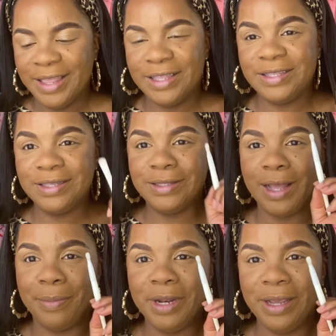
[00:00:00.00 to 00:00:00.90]
This is
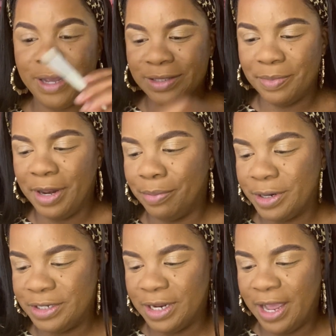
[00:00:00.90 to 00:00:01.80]
Dominique Cosmetic
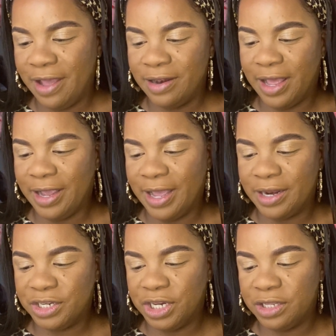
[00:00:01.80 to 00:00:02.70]
brush that I had not
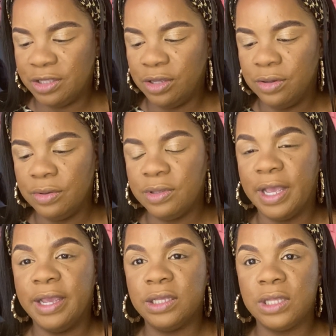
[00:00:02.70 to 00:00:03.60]
gotten a chance to use.
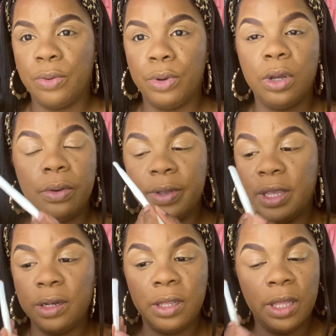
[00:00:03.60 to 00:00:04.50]
I guess I will go
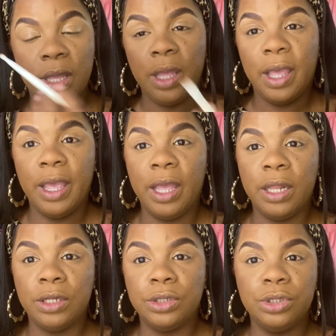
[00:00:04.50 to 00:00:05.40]
in
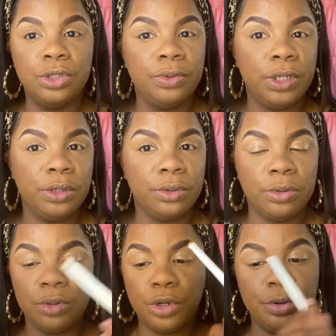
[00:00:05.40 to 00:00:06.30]
and do a
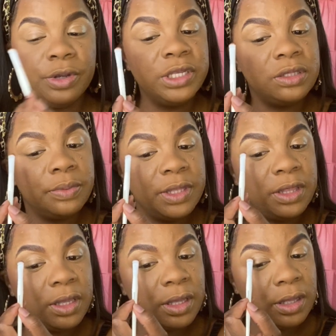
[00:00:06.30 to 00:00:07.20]
little crease
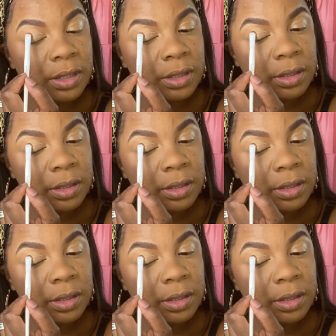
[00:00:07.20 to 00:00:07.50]
with it.